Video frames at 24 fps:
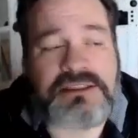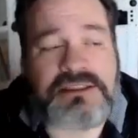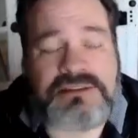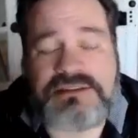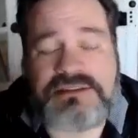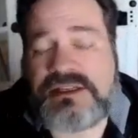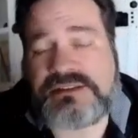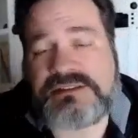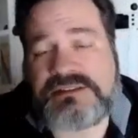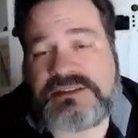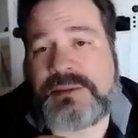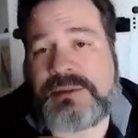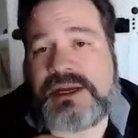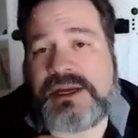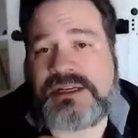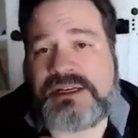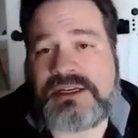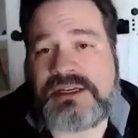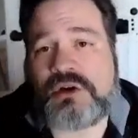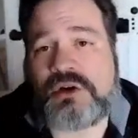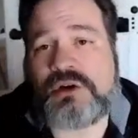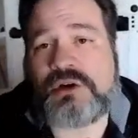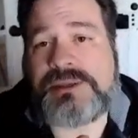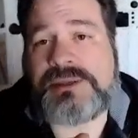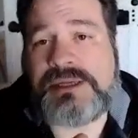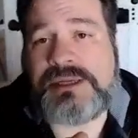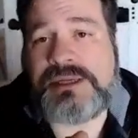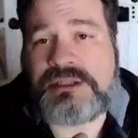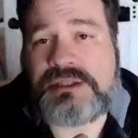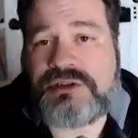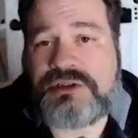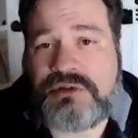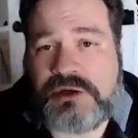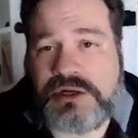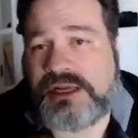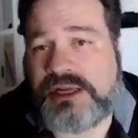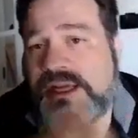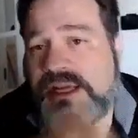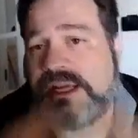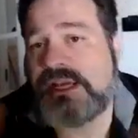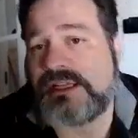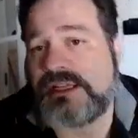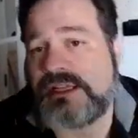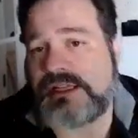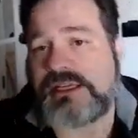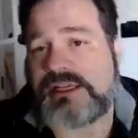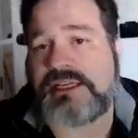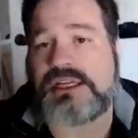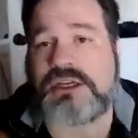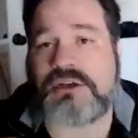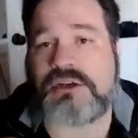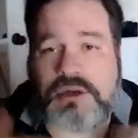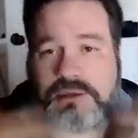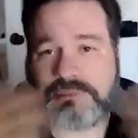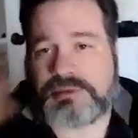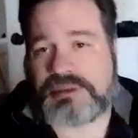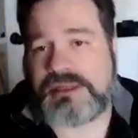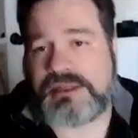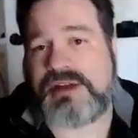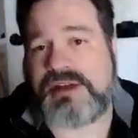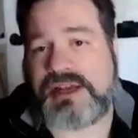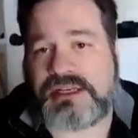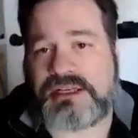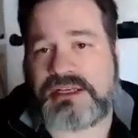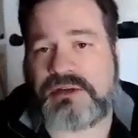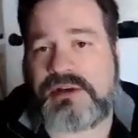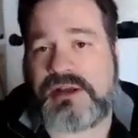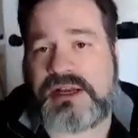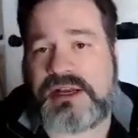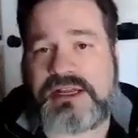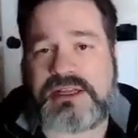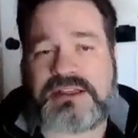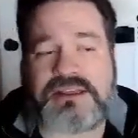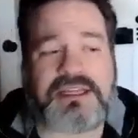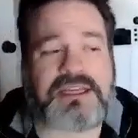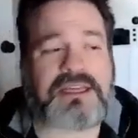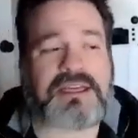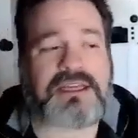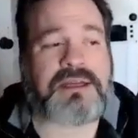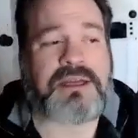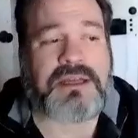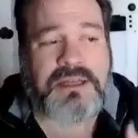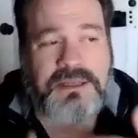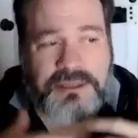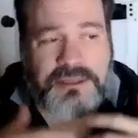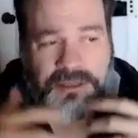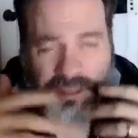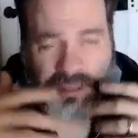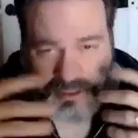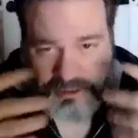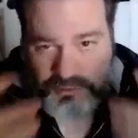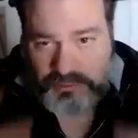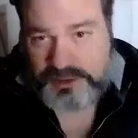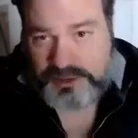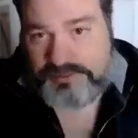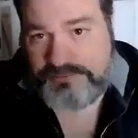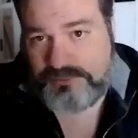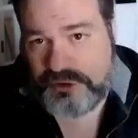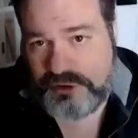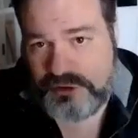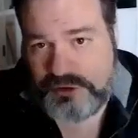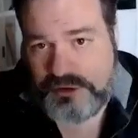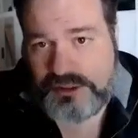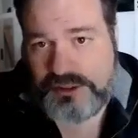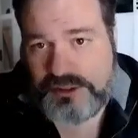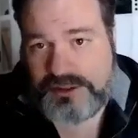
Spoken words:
it's not something I normally enjoy. Like you, I believe I can do anything. However,